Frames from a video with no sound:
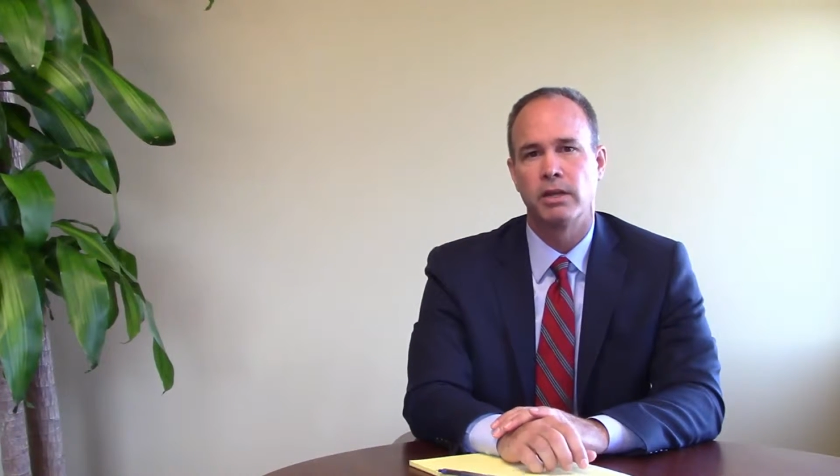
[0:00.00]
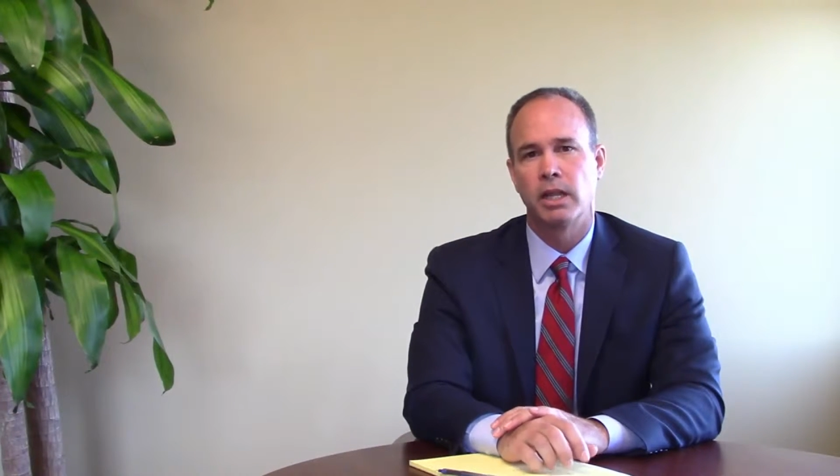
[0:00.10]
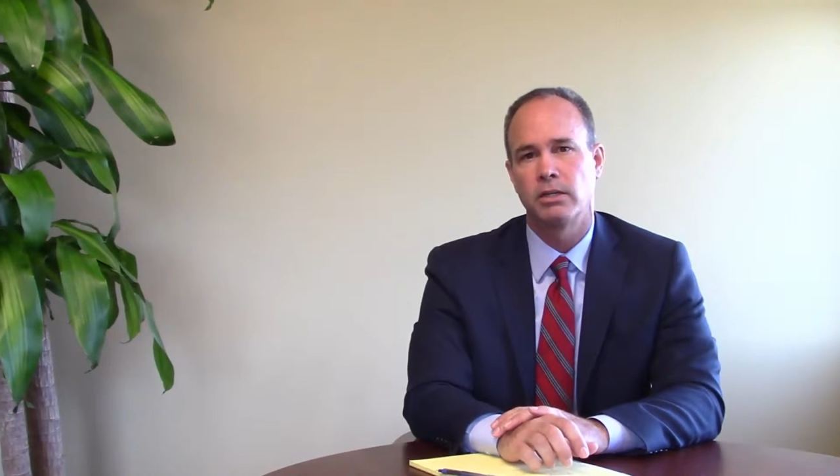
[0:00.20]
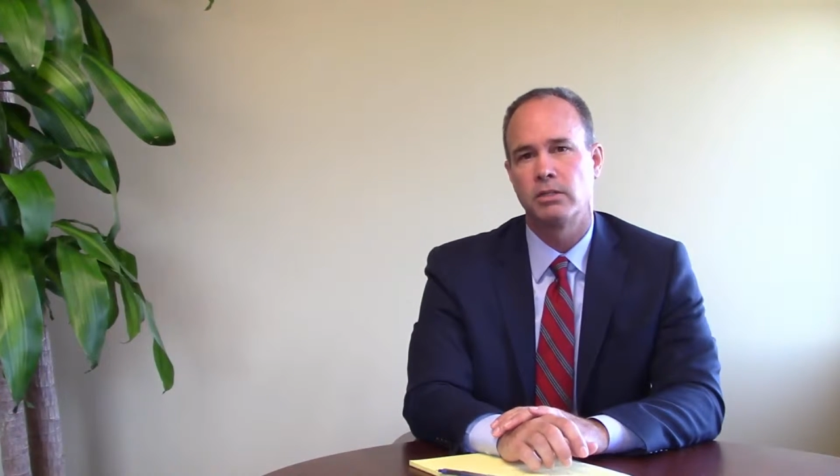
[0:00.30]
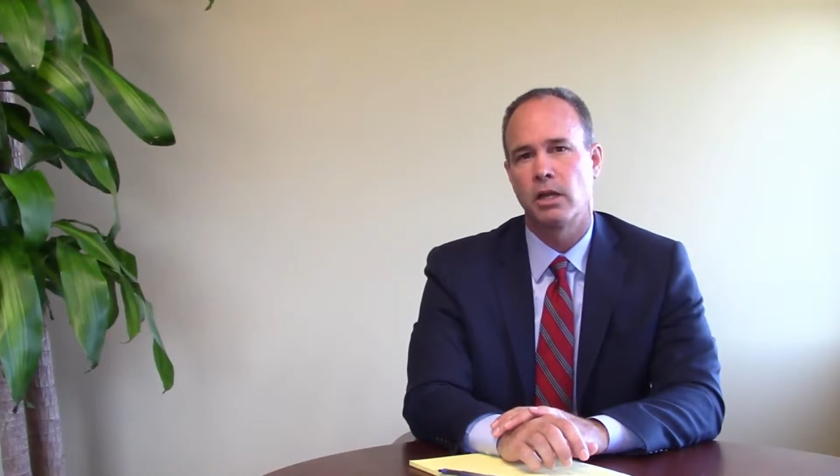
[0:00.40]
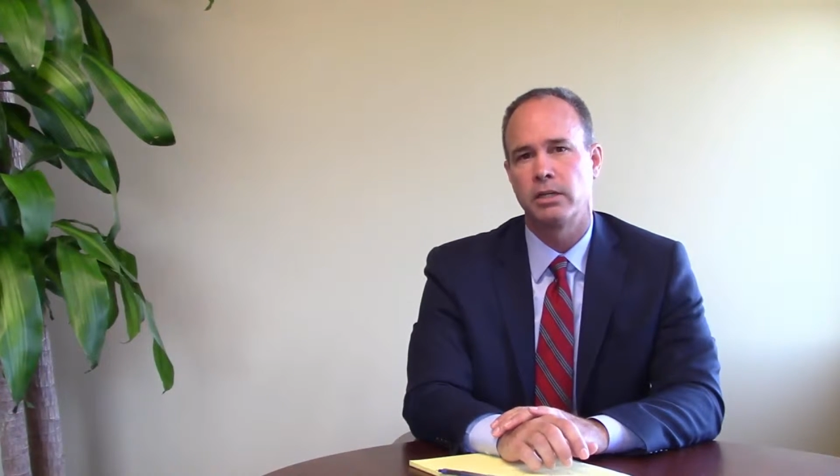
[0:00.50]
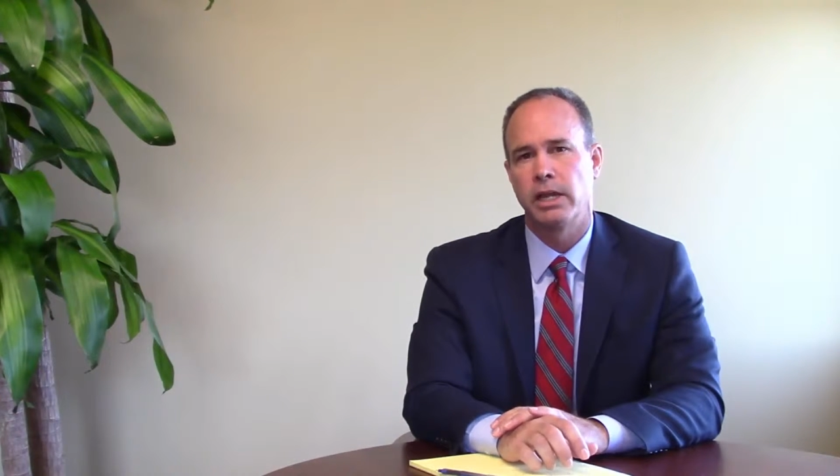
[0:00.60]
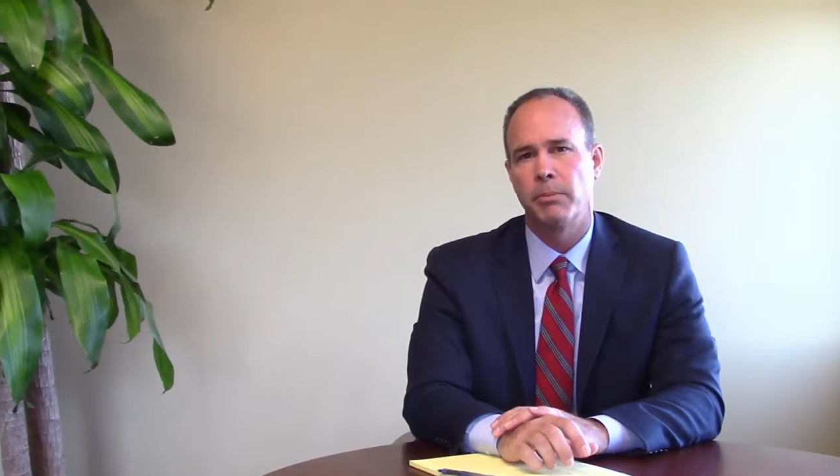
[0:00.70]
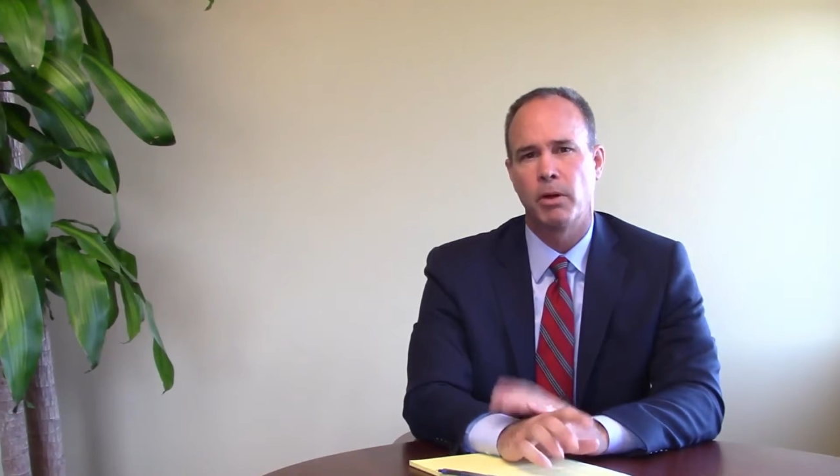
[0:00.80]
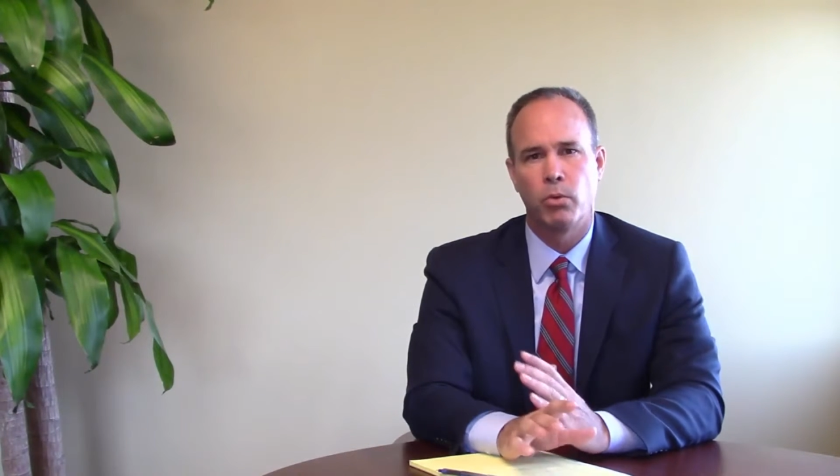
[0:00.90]
I'd like to talk
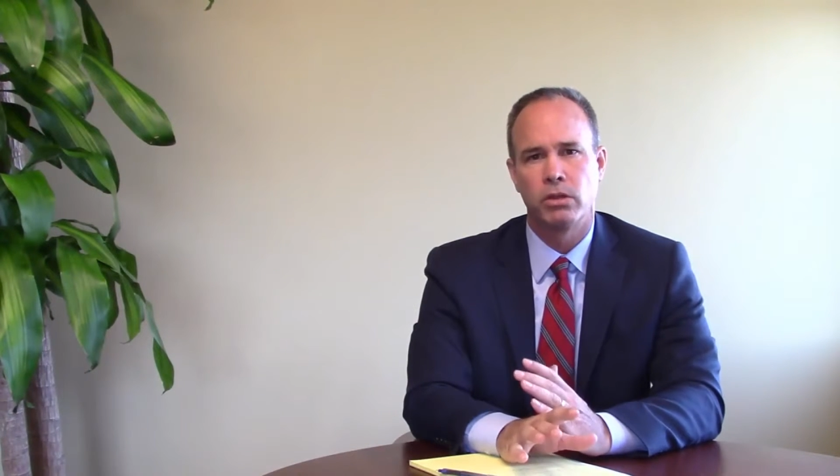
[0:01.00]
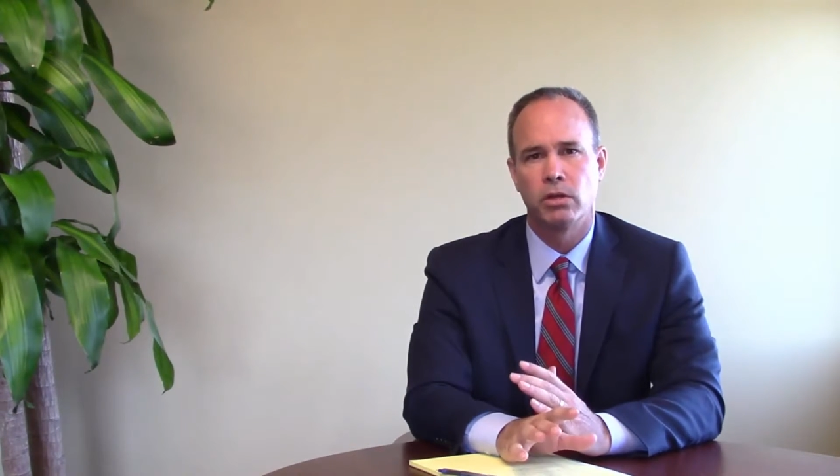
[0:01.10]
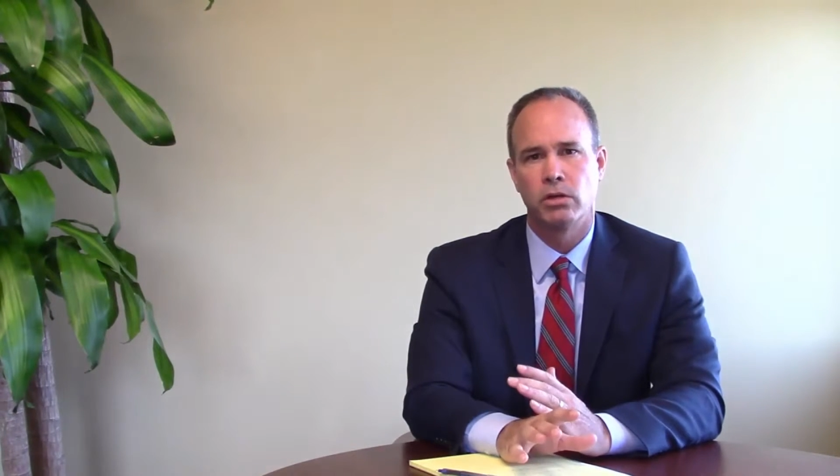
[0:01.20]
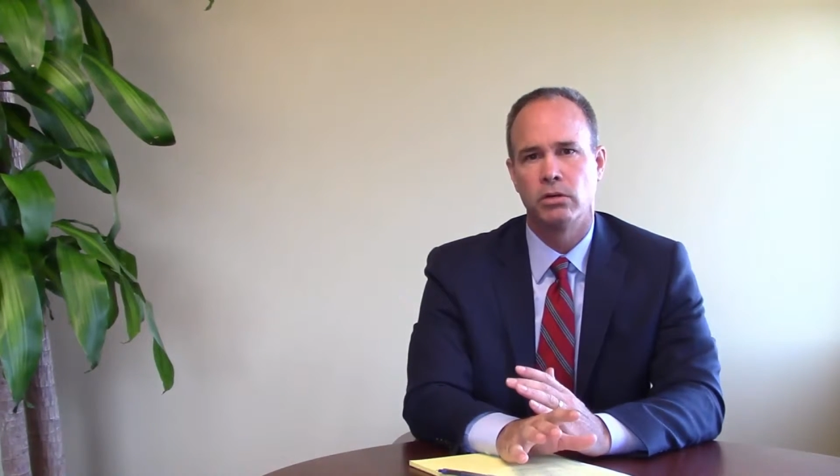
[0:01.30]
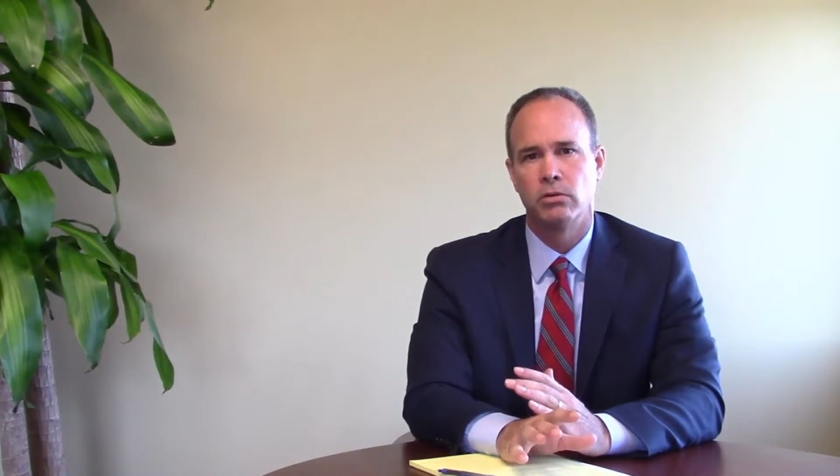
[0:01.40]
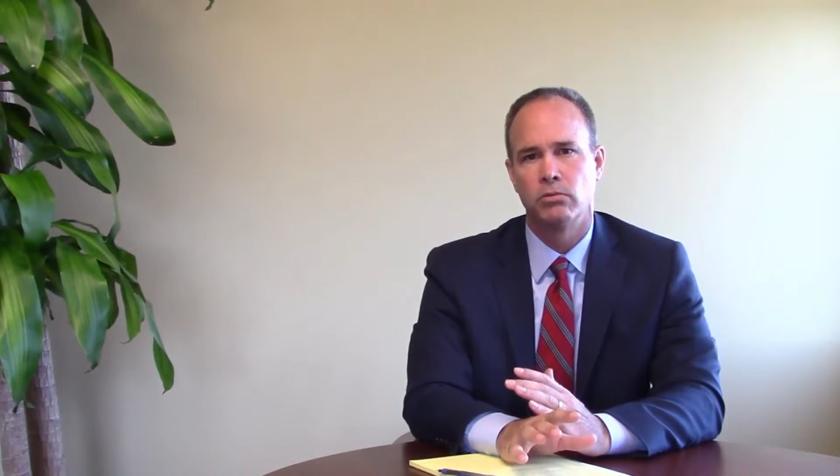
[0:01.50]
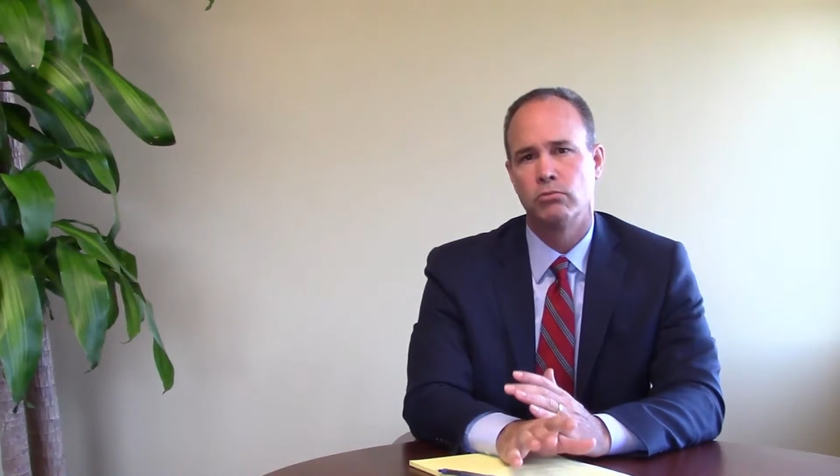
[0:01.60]
now about what their